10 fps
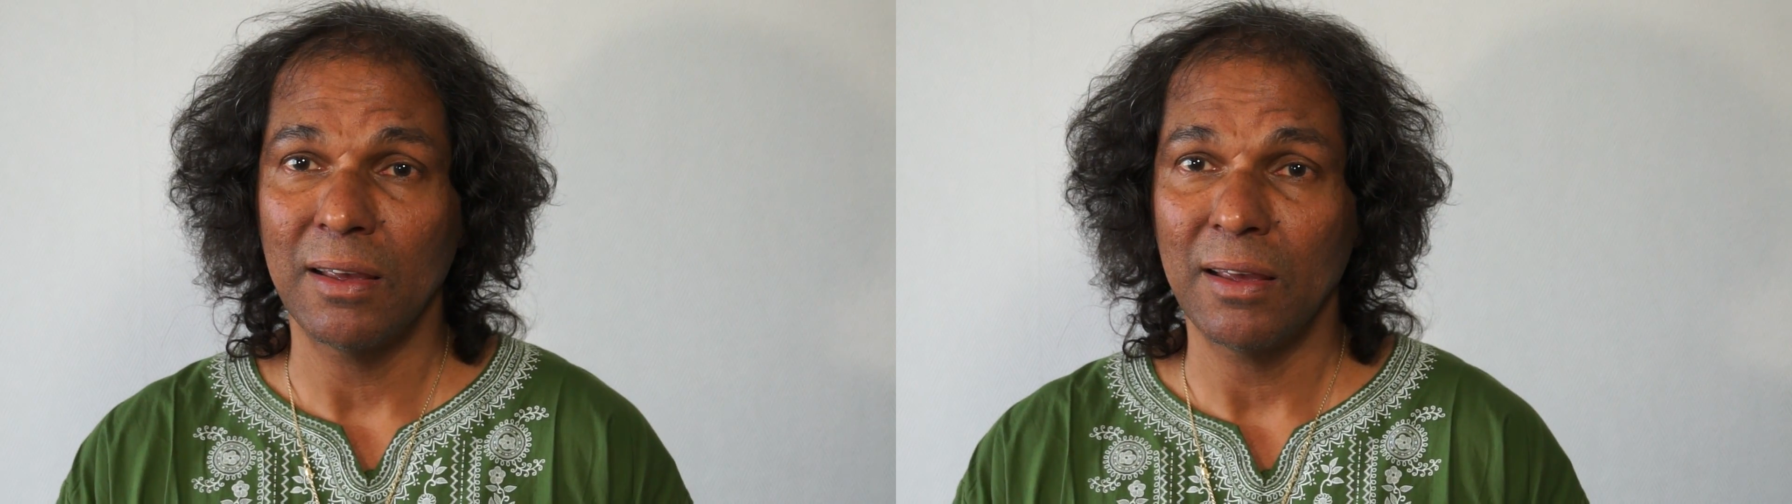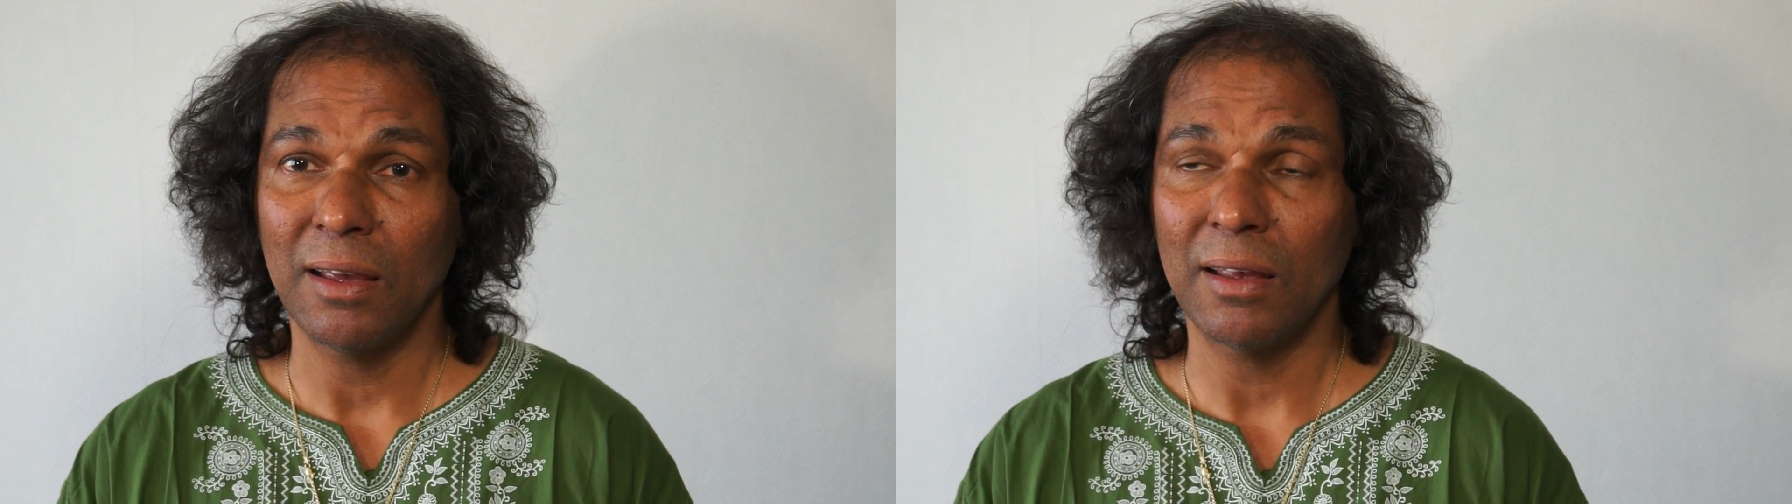
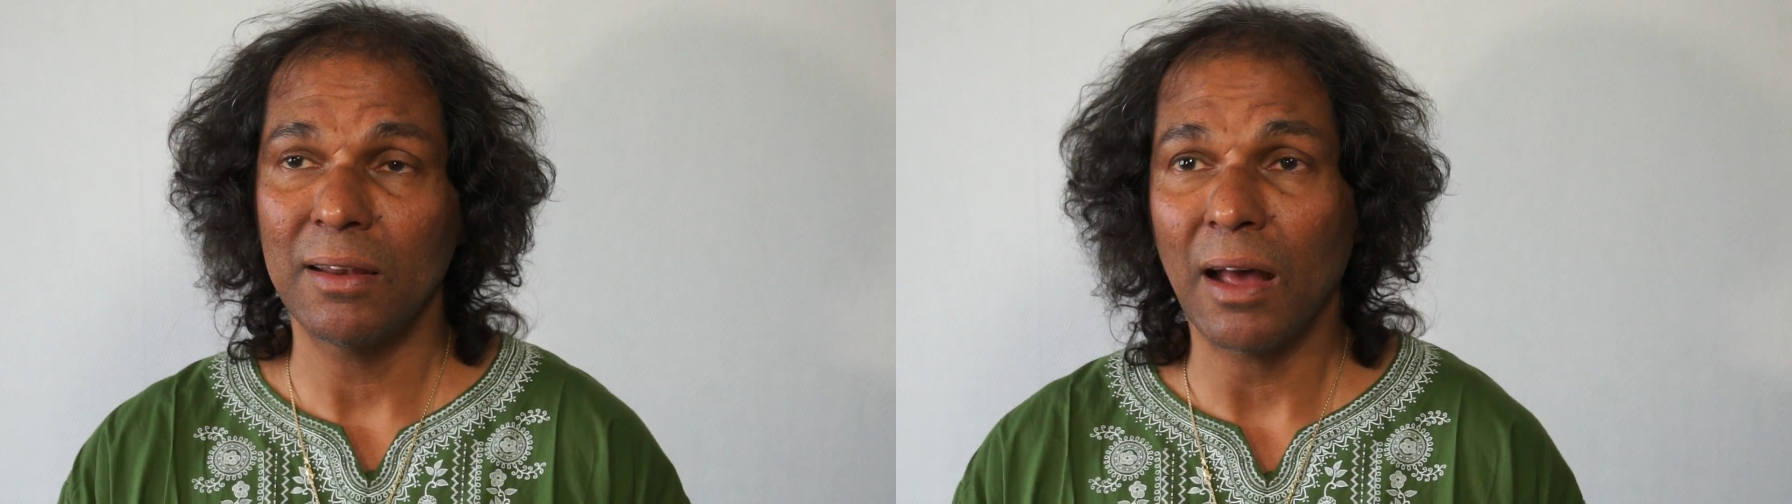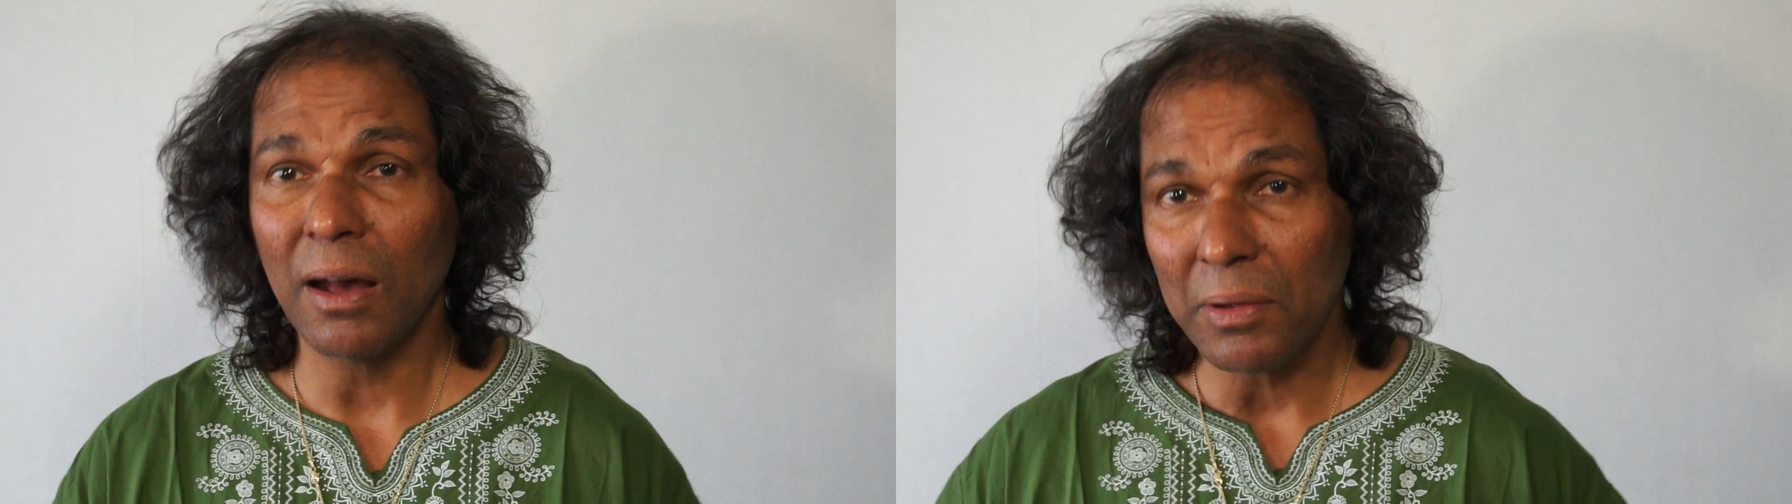and
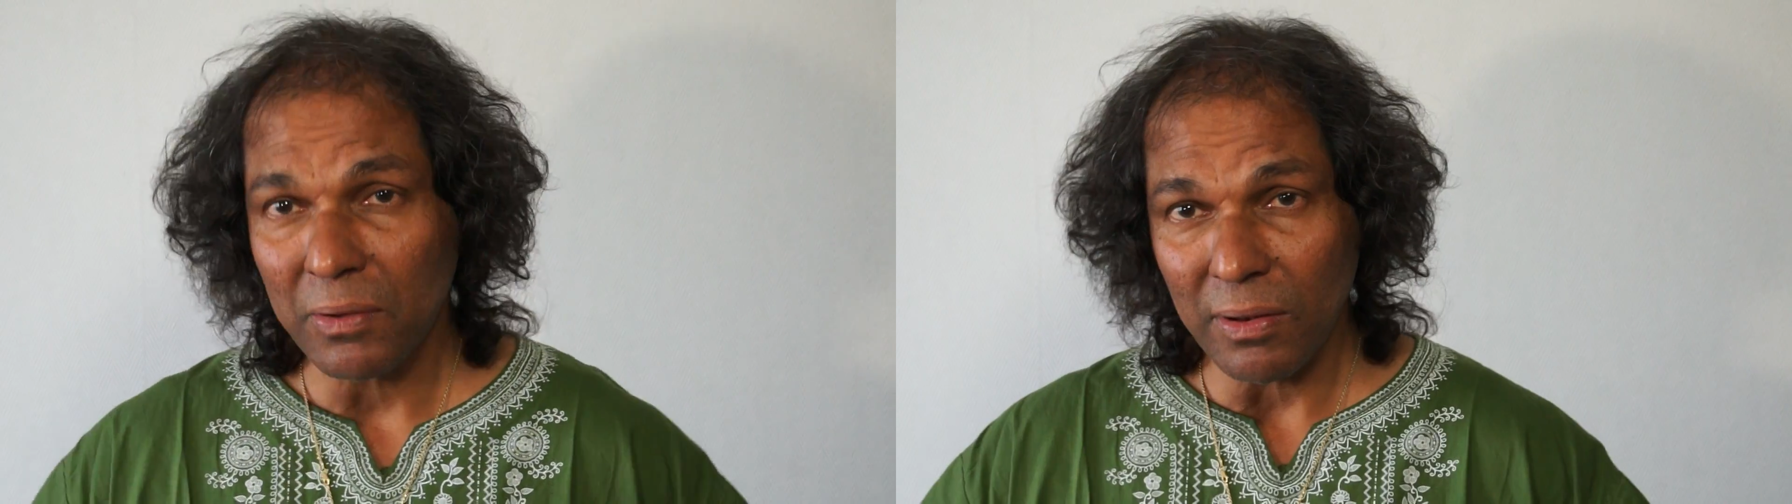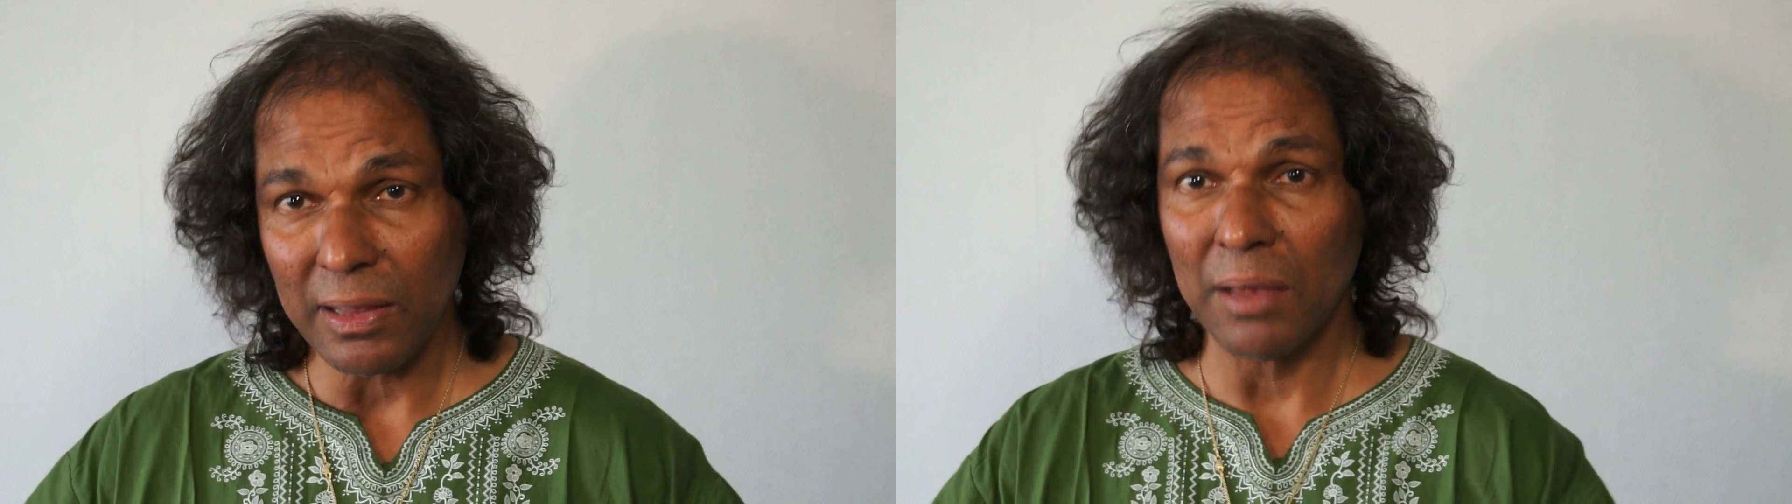how it
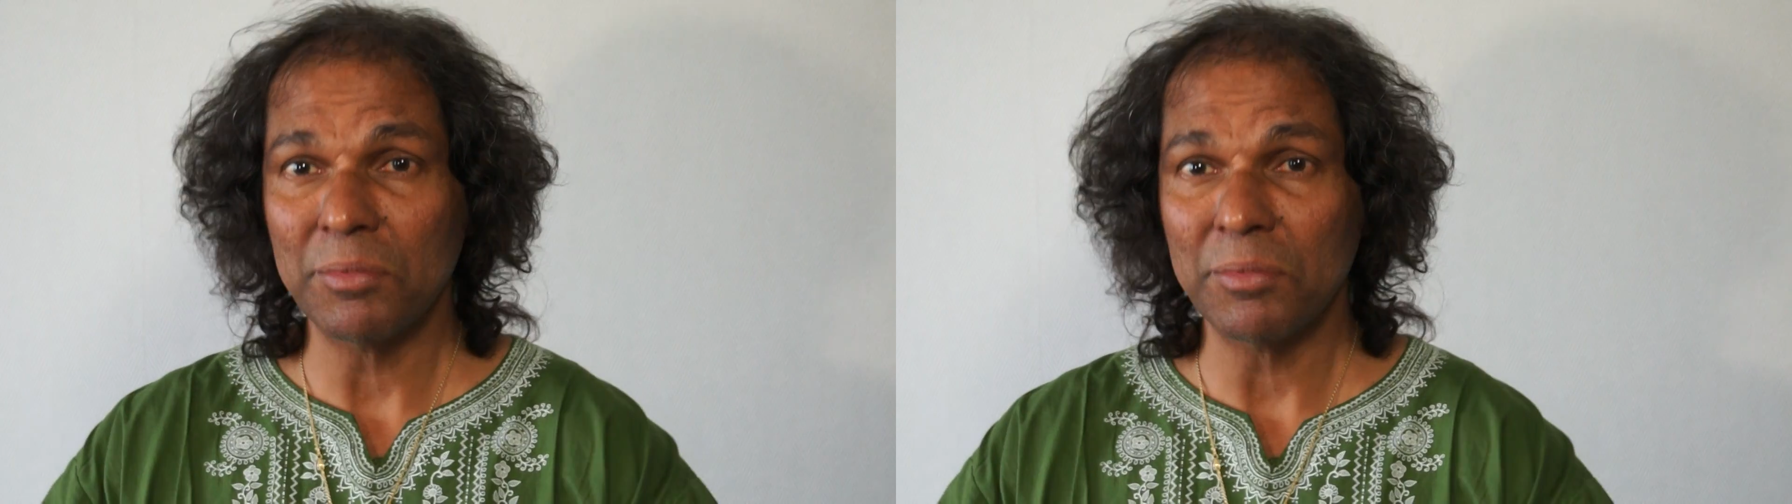all came